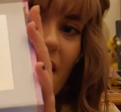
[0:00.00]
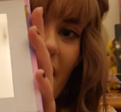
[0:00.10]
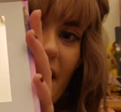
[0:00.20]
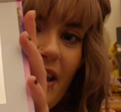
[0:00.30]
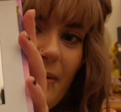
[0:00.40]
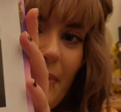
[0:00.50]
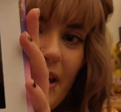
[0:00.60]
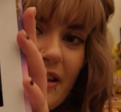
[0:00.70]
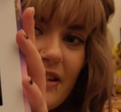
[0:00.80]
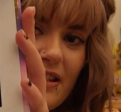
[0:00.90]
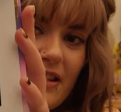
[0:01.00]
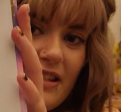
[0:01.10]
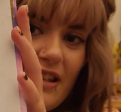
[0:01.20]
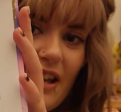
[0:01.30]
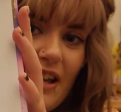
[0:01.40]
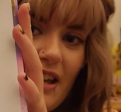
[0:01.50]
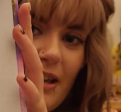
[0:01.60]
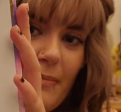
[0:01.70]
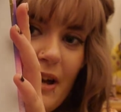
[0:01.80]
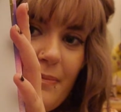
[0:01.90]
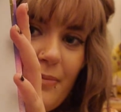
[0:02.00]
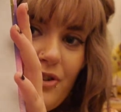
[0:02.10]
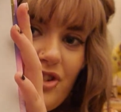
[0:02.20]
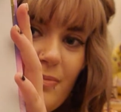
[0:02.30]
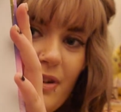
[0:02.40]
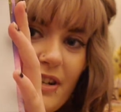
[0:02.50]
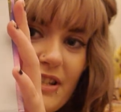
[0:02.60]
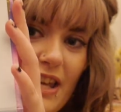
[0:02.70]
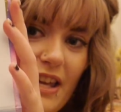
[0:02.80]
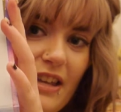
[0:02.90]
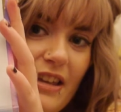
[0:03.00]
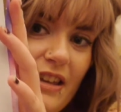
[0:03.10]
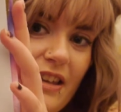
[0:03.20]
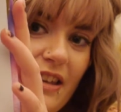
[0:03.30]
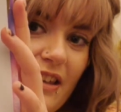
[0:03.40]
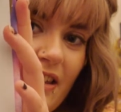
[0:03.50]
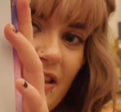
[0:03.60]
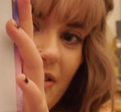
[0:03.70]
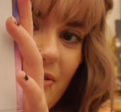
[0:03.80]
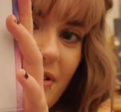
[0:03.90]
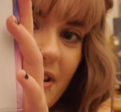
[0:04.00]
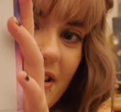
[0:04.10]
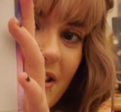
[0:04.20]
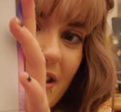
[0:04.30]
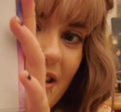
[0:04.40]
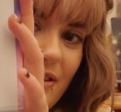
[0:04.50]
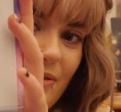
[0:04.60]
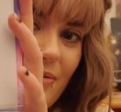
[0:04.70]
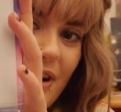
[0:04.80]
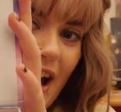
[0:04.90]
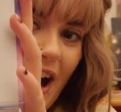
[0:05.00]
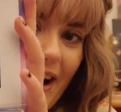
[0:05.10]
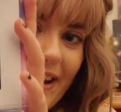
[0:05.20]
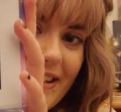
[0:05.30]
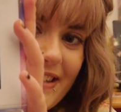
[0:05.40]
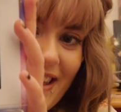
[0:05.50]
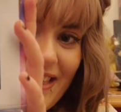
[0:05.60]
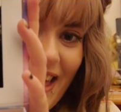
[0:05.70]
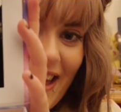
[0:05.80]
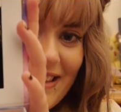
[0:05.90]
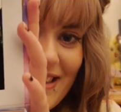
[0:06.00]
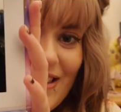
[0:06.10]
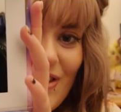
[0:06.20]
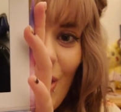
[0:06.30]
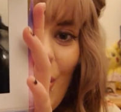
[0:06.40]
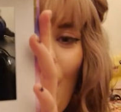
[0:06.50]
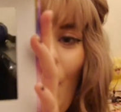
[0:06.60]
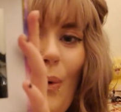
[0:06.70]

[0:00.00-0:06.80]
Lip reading: I ain't mad. I ain't mad, Birchbox. Hey, you can see you guys. That's you.